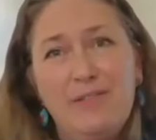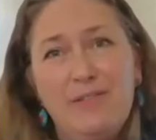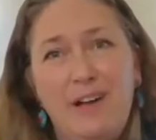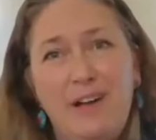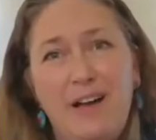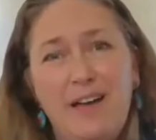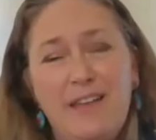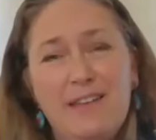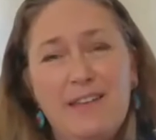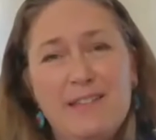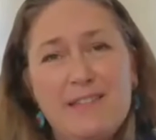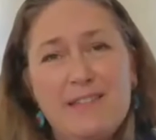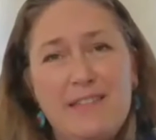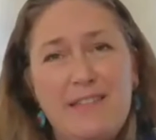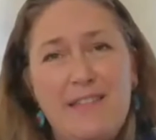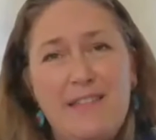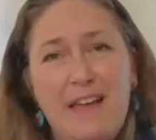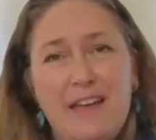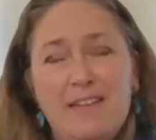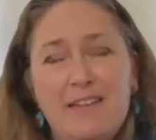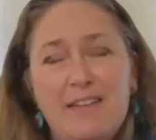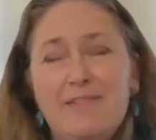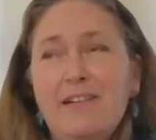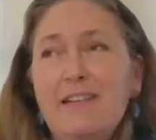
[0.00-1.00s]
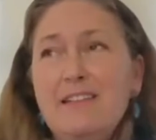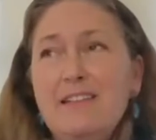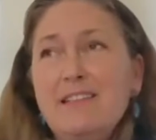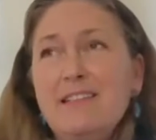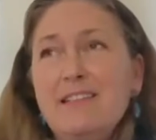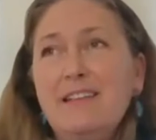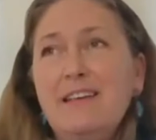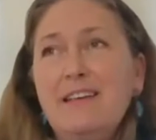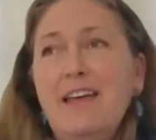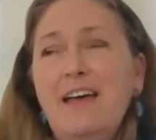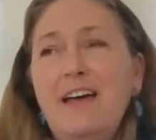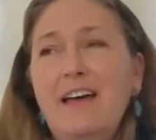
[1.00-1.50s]
of writers in the Hunter
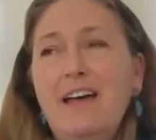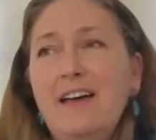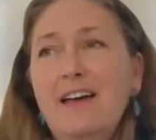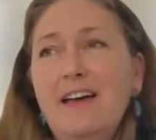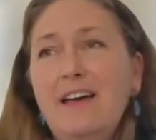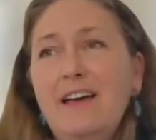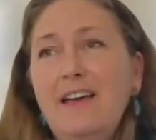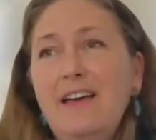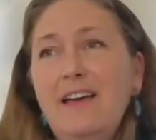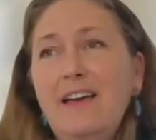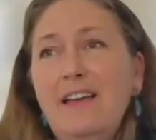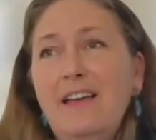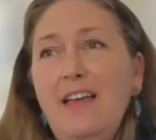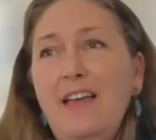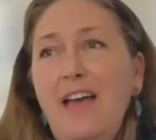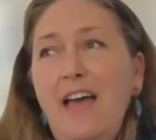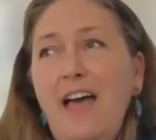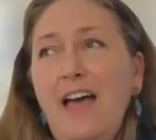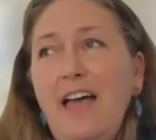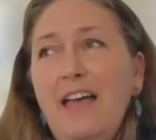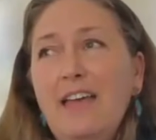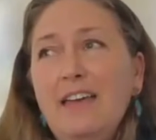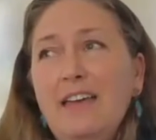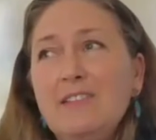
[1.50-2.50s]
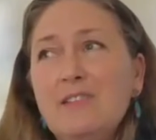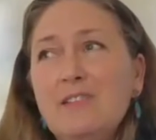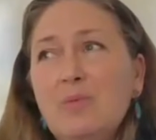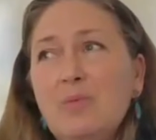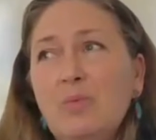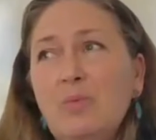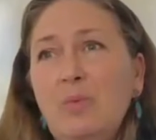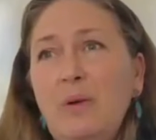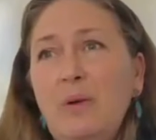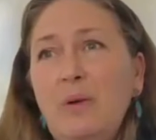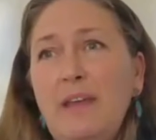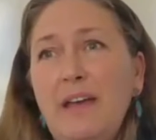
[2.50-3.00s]
region. And
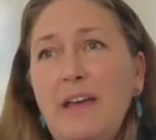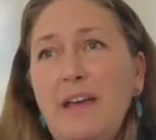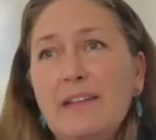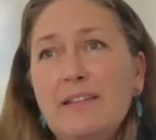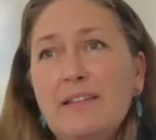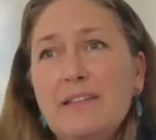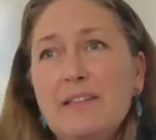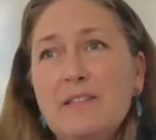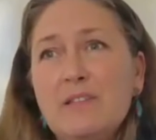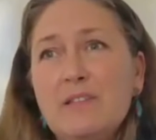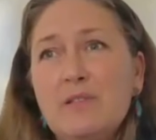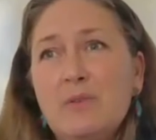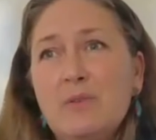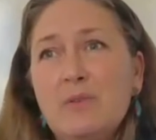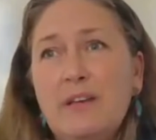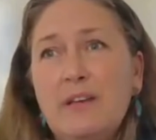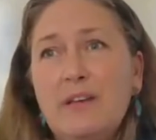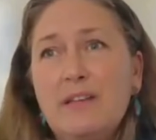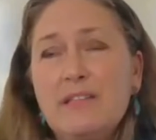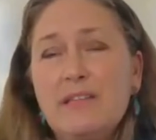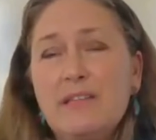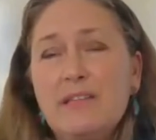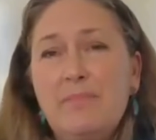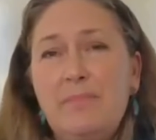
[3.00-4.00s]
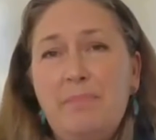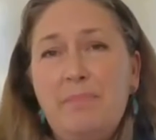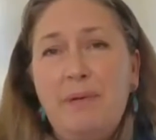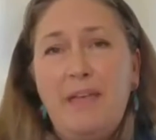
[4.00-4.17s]
we understood it to